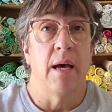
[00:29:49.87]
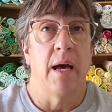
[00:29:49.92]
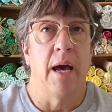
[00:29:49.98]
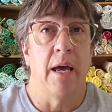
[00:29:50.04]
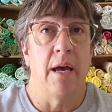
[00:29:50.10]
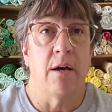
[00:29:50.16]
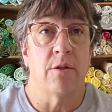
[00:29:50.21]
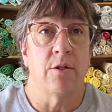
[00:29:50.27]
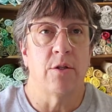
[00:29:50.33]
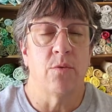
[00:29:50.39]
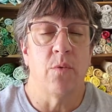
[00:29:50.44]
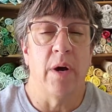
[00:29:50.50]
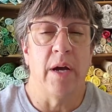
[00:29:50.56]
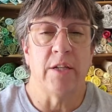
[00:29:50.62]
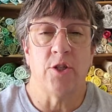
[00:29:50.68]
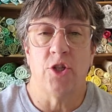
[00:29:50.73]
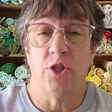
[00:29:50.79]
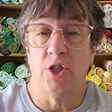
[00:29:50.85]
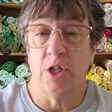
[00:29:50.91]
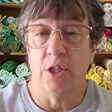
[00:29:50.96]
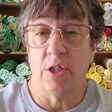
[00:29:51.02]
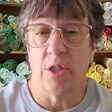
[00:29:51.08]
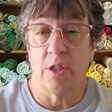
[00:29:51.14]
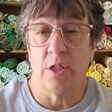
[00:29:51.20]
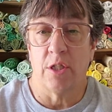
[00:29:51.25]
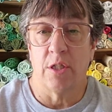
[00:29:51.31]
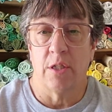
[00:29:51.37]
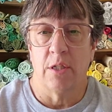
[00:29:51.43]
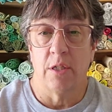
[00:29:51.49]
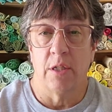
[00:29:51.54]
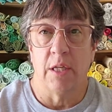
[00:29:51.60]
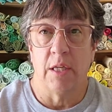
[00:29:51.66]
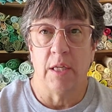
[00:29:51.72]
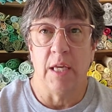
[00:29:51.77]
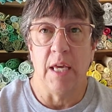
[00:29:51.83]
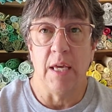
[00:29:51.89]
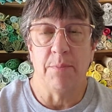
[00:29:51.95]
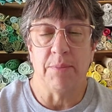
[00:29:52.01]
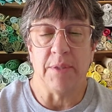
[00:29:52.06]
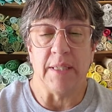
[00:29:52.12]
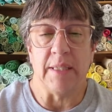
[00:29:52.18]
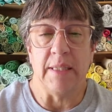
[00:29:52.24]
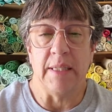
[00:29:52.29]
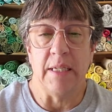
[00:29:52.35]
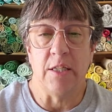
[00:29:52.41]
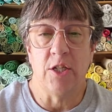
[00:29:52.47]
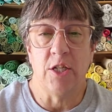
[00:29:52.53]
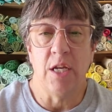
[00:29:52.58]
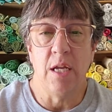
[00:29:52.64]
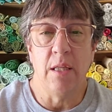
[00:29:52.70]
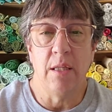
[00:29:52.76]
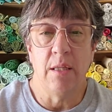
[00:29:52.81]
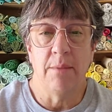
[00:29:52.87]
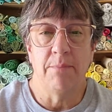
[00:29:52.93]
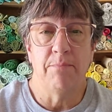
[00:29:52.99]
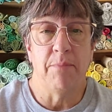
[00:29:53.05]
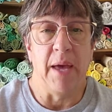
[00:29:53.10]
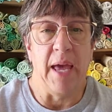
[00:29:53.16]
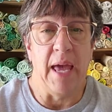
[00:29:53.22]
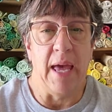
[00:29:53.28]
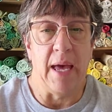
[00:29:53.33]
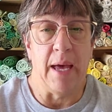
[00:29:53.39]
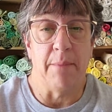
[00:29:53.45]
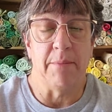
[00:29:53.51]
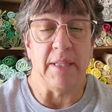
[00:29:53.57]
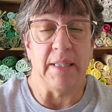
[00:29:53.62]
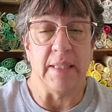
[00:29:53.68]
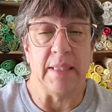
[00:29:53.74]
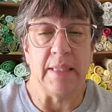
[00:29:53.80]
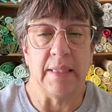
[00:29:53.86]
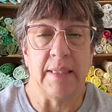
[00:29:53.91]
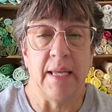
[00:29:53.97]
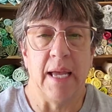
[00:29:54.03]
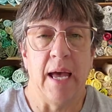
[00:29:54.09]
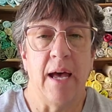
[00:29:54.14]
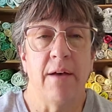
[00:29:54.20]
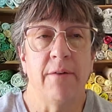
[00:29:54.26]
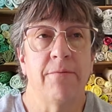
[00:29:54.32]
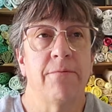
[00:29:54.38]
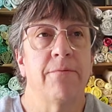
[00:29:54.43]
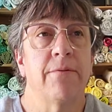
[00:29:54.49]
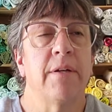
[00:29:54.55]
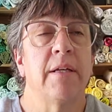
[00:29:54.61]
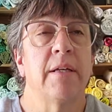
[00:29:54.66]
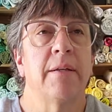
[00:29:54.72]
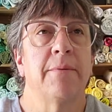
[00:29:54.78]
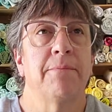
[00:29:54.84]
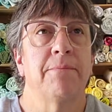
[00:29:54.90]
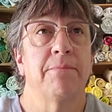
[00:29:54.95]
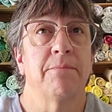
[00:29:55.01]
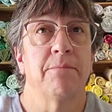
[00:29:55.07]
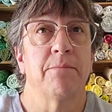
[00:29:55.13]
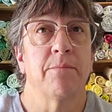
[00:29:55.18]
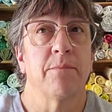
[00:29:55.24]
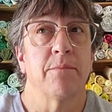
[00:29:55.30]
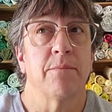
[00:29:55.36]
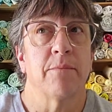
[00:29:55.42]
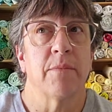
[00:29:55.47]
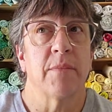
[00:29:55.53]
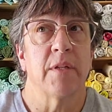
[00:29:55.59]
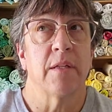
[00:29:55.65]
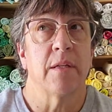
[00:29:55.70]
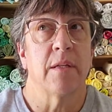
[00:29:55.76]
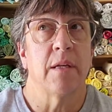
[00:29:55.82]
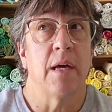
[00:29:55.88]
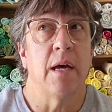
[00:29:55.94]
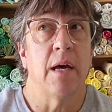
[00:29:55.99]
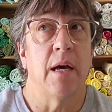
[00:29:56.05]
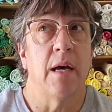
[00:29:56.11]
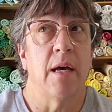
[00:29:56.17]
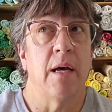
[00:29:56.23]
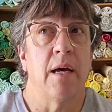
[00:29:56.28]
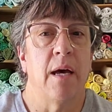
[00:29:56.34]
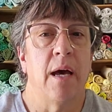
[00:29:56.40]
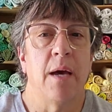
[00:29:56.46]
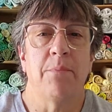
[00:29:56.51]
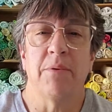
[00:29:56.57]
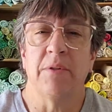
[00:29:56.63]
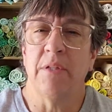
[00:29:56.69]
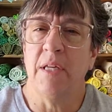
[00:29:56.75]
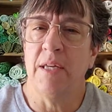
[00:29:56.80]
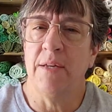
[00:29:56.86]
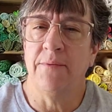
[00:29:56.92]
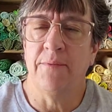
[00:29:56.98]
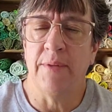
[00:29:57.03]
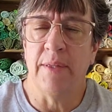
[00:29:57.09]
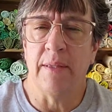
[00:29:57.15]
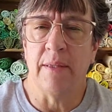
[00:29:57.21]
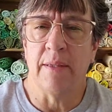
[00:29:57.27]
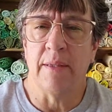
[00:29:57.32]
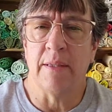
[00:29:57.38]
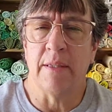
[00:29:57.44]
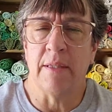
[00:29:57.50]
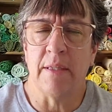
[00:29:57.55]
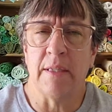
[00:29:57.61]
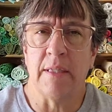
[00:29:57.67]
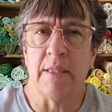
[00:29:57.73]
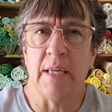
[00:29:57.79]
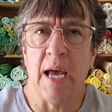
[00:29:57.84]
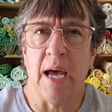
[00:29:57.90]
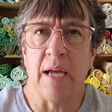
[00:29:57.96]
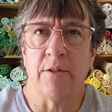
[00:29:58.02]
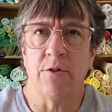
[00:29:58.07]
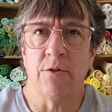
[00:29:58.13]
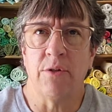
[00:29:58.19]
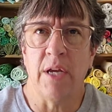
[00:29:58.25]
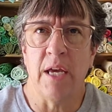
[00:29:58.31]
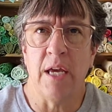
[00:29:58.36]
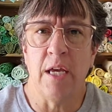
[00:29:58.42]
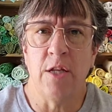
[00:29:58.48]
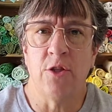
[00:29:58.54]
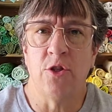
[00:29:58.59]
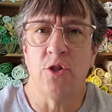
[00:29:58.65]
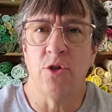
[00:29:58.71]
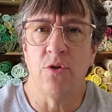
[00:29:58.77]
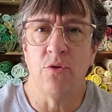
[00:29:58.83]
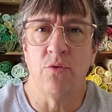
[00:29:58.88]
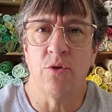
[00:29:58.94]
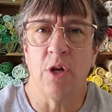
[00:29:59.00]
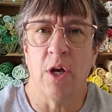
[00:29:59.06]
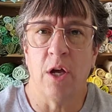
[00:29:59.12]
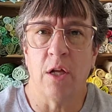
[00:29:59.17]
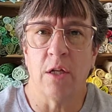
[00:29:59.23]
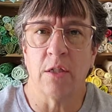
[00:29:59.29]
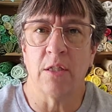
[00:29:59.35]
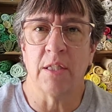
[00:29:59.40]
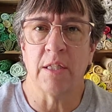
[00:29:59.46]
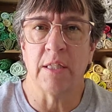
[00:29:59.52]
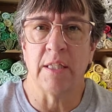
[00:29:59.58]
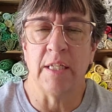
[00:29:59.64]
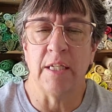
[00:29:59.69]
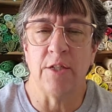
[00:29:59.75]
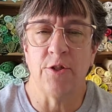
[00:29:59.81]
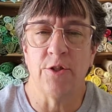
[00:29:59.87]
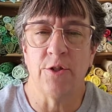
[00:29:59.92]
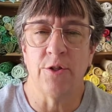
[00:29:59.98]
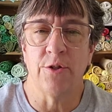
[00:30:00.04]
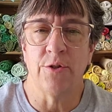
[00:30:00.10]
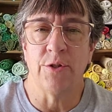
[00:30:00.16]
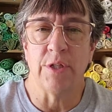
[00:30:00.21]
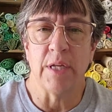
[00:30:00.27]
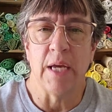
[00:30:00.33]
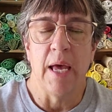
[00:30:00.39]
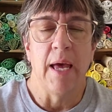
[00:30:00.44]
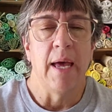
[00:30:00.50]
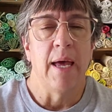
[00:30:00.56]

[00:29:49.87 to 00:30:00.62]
I also watched Just Keep Stitching, Pam and Steph. I believe Saturday, Two Tall Stitchers.